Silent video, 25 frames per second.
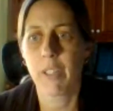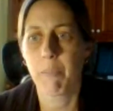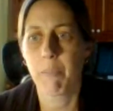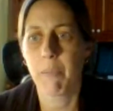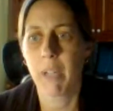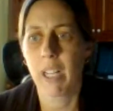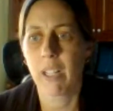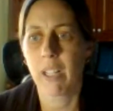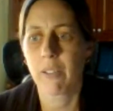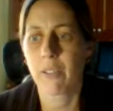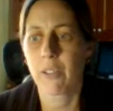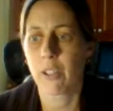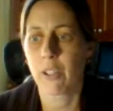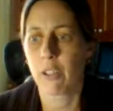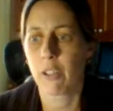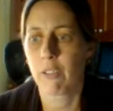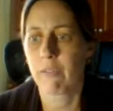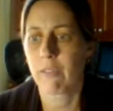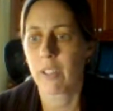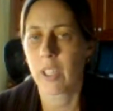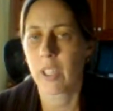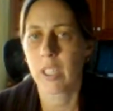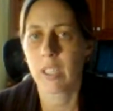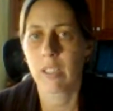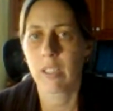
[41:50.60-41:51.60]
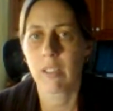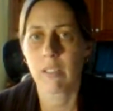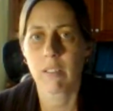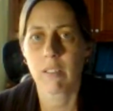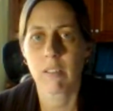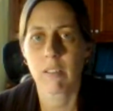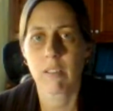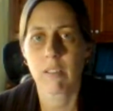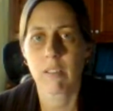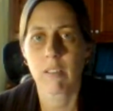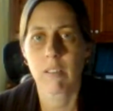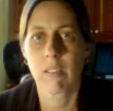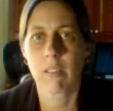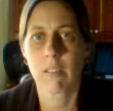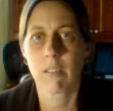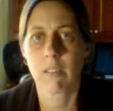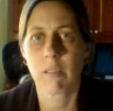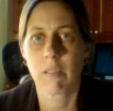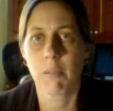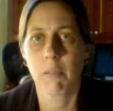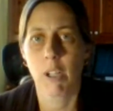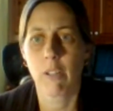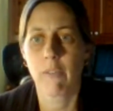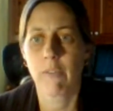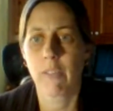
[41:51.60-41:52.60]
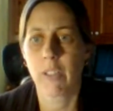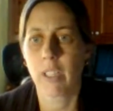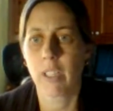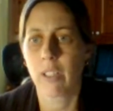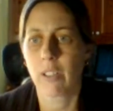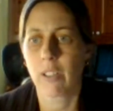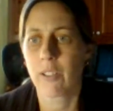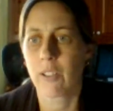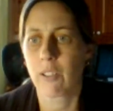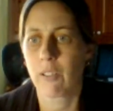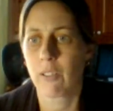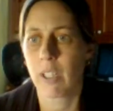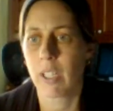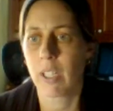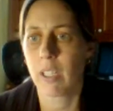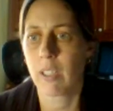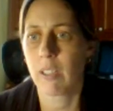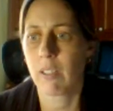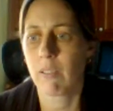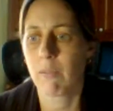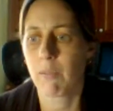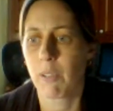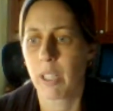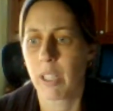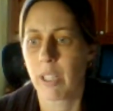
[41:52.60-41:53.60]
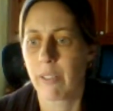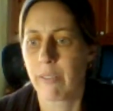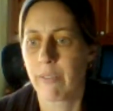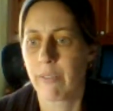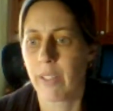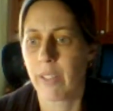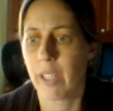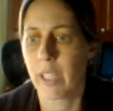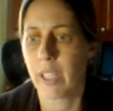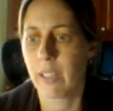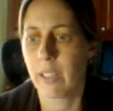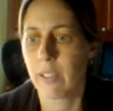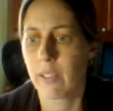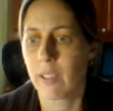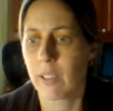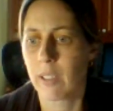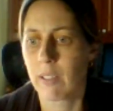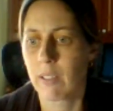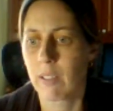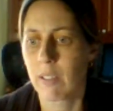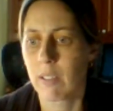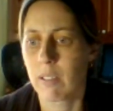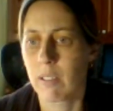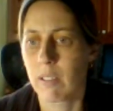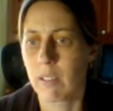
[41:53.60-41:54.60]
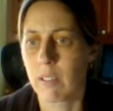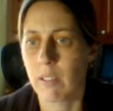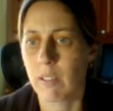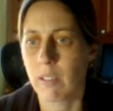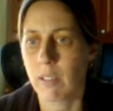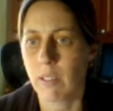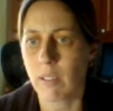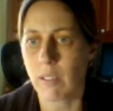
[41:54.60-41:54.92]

your mouse over it, over your screen where your face is.